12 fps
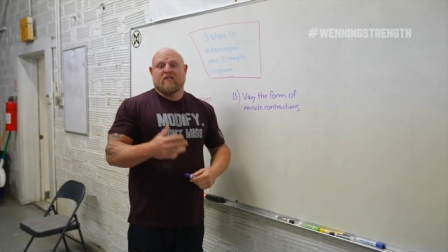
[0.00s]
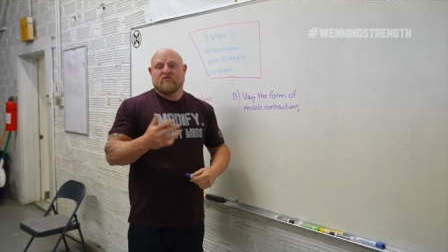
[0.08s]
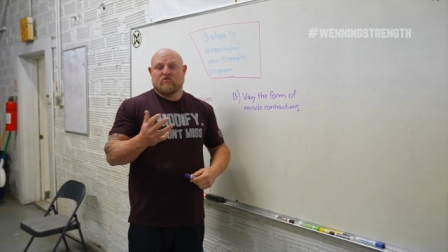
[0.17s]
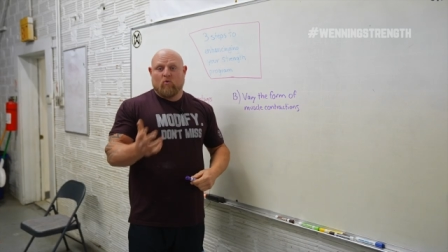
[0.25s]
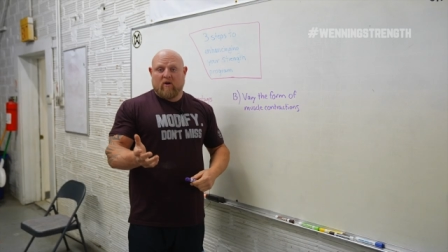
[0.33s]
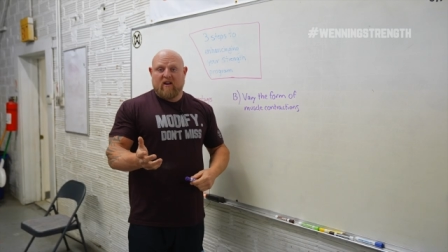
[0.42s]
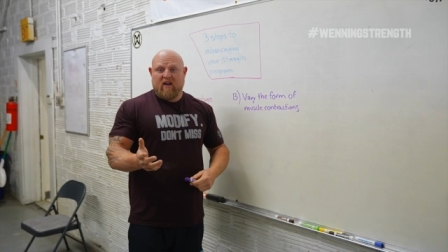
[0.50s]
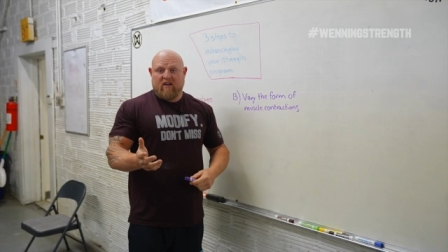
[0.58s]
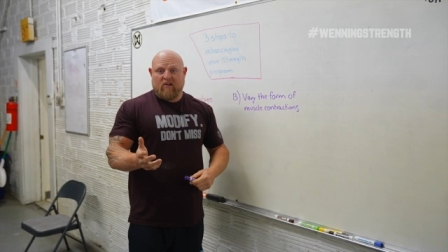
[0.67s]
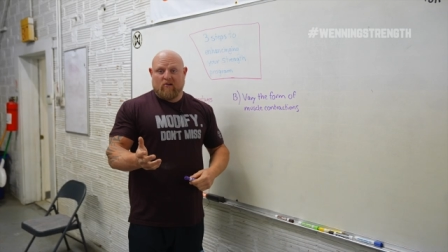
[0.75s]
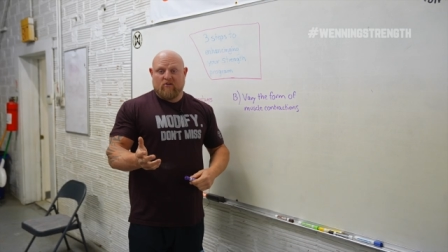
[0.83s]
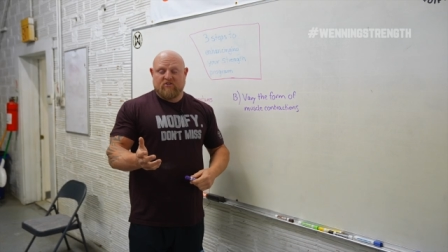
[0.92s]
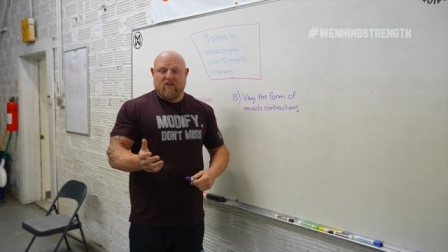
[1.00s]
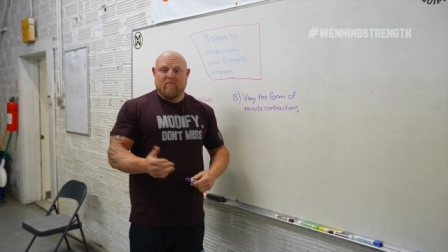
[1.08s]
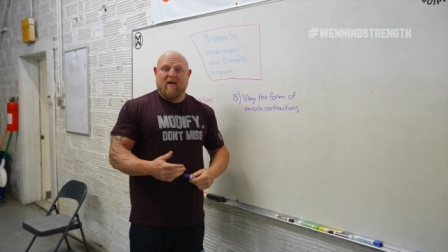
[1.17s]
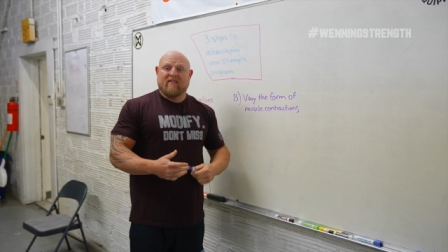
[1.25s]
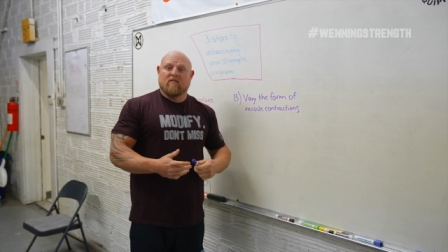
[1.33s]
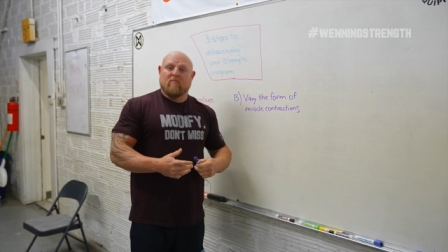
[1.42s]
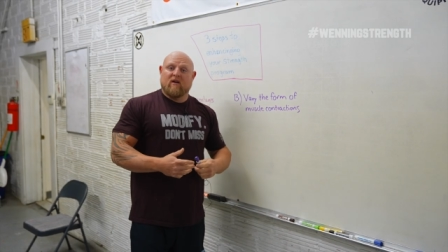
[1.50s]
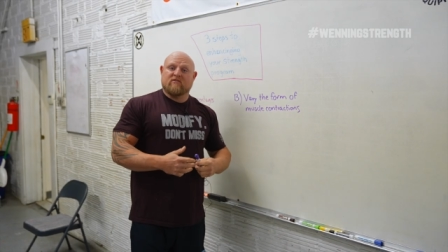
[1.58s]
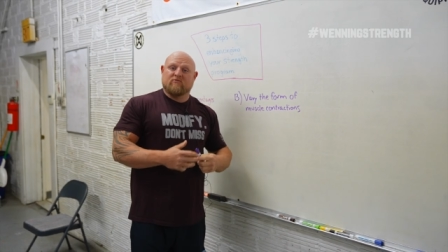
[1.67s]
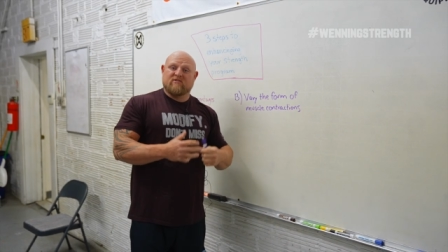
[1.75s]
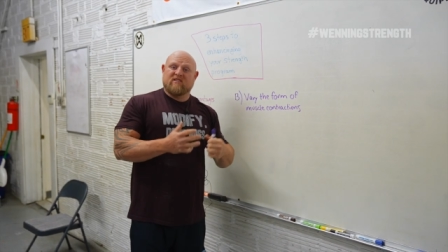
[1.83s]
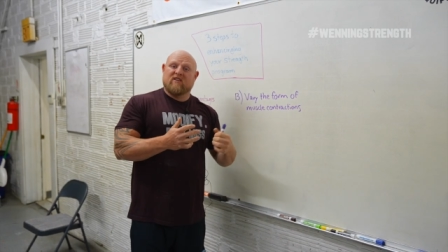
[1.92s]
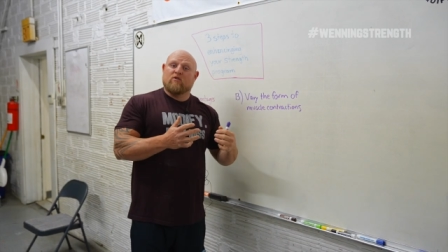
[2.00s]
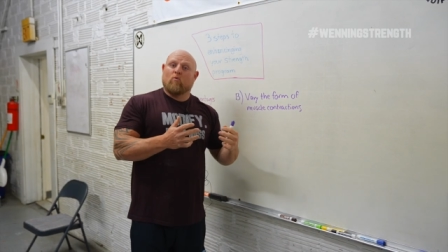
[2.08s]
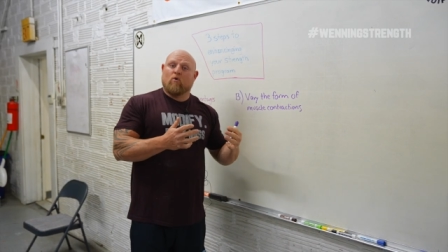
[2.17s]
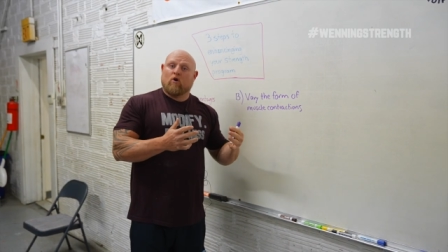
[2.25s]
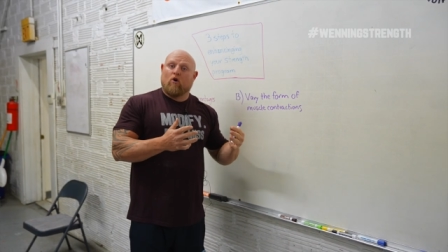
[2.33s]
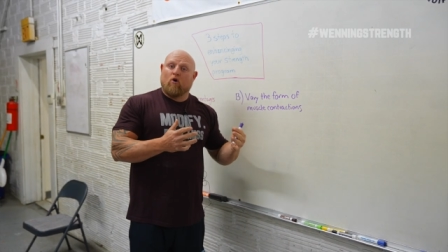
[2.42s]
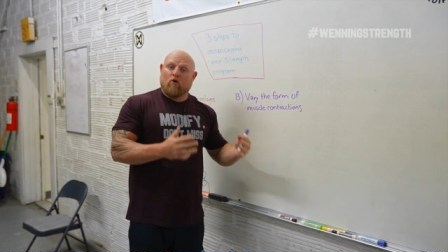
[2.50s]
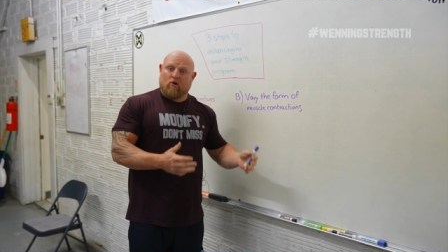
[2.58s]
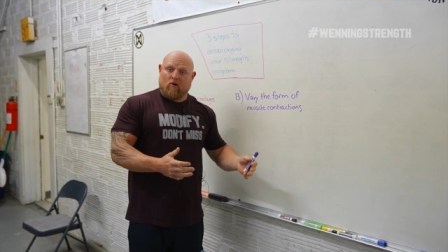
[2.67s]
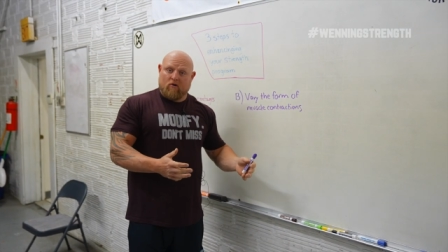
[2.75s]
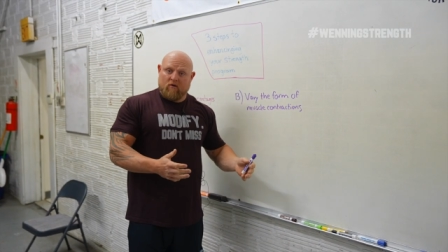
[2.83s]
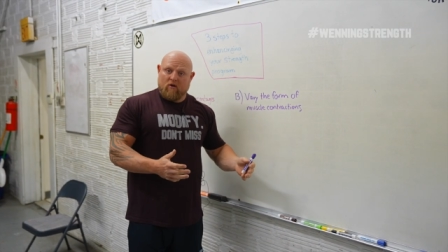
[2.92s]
and store kinetic energy and make the muscles tend to work harder,